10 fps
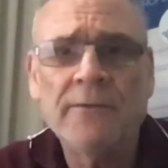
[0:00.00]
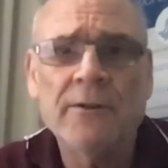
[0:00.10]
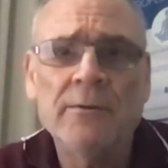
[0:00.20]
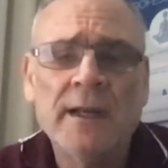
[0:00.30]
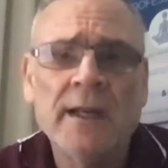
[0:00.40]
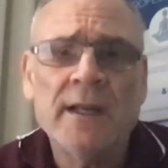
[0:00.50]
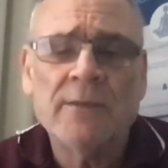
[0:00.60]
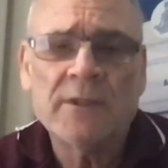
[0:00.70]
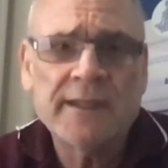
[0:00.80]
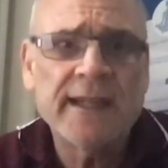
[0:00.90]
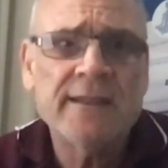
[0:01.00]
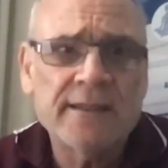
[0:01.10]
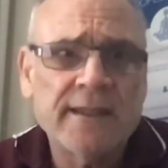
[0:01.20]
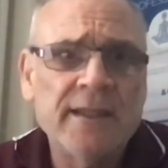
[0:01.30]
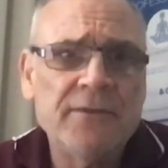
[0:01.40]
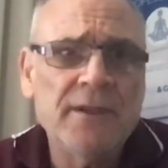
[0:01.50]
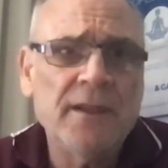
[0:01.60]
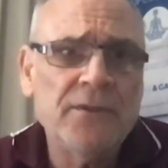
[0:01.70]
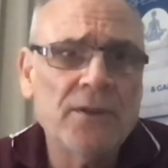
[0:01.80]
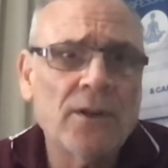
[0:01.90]
If you, once again, saying if you
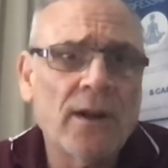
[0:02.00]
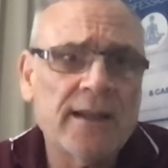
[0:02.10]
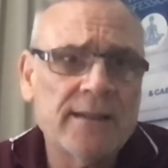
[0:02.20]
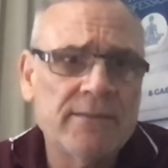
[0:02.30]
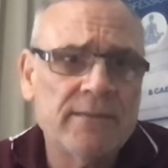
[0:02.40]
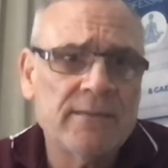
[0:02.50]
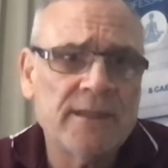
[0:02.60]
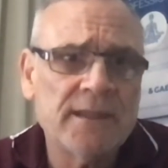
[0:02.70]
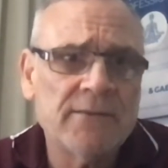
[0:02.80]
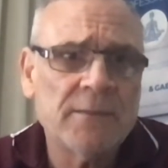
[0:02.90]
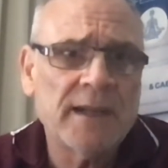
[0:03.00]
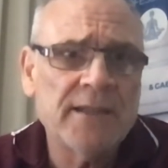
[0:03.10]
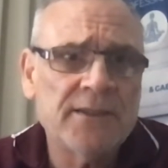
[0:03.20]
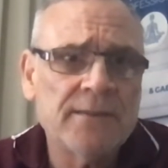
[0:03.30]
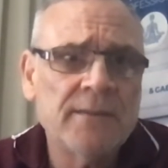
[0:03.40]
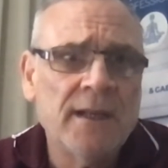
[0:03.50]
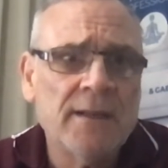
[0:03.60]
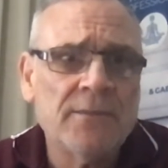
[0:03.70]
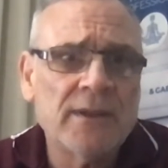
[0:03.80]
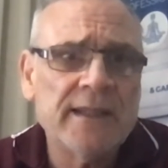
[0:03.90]
if you like this information,
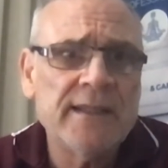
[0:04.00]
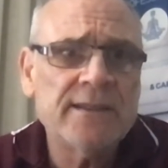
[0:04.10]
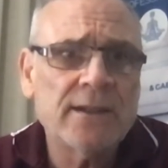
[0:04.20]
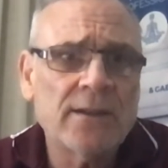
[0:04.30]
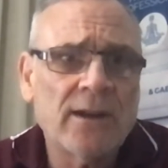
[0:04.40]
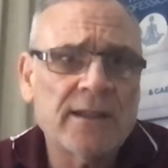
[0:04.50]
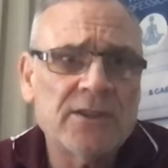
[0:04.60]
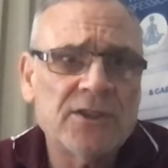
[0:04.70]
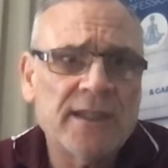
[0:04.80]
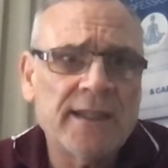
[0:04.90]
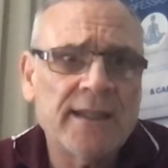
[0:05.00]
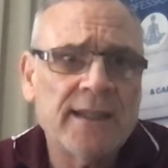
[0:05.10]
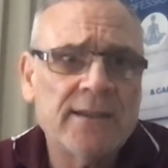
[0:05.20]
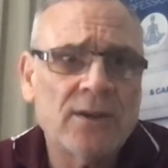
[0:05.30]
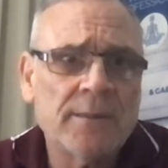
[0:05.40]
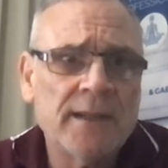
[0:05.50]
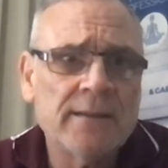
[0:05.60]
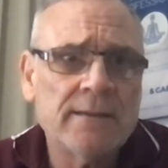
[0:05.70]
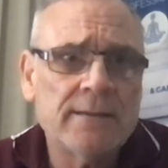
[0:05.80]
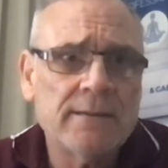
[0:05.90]
please like, share, and
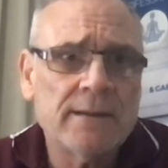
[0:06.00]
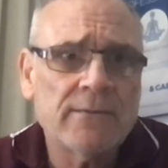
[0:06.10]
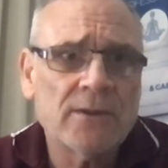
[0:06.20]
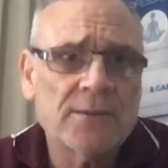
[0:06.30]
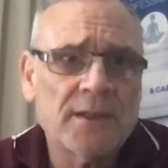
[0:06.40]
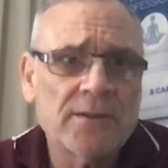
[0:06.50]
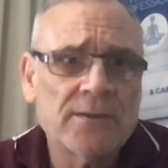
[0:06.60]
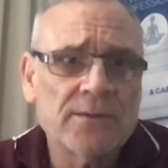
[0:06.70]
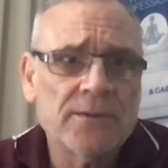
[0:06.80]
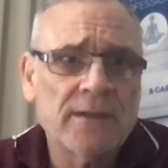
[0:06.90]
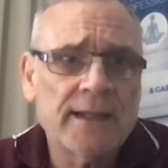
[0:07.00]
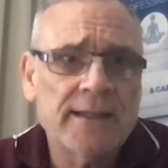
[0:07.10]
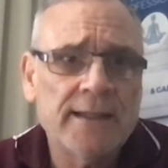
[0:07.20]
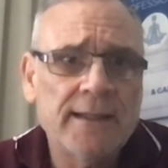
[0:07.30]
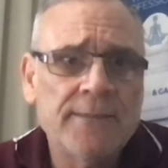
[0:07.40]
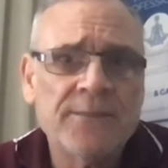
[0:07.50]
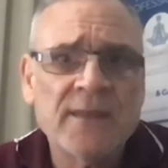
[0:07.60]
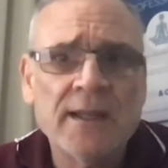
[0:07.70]
comment. I've lost my little doodlecky here.